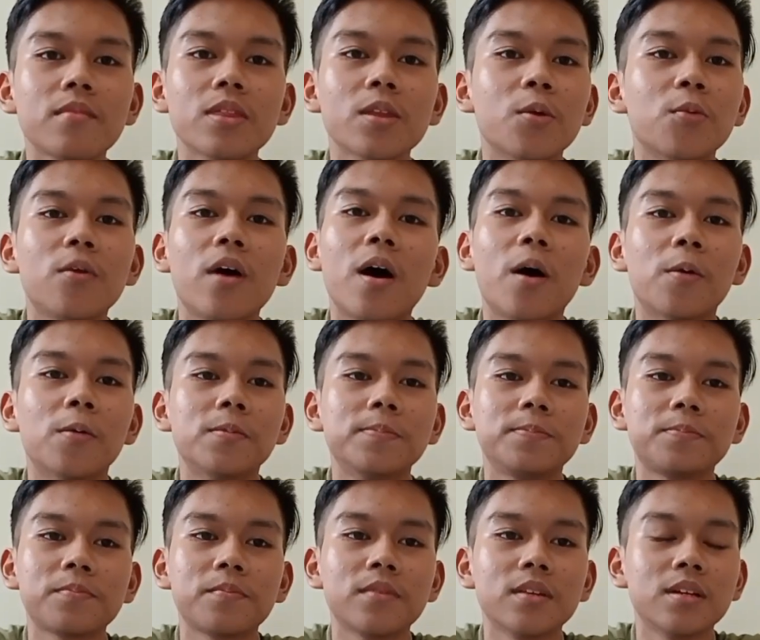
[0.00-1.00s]
Wow,
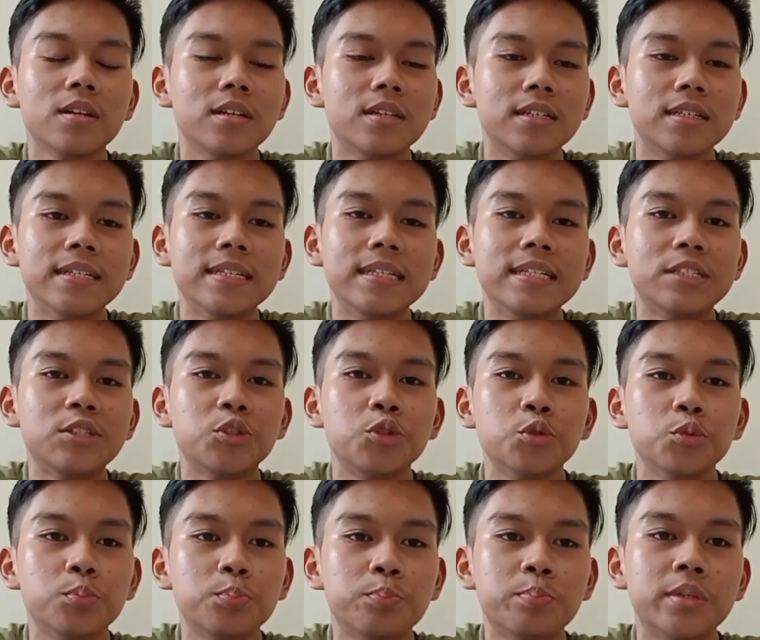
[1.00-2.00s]
really
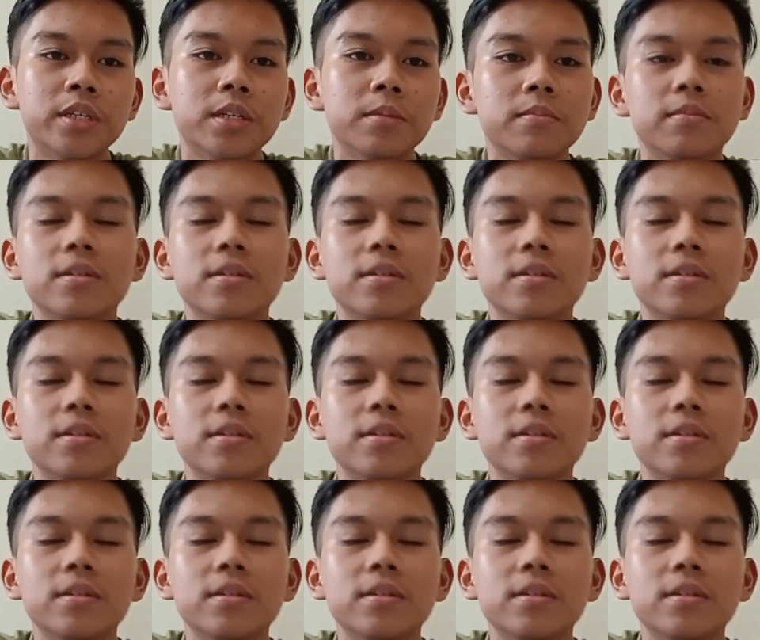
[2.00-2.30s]
superb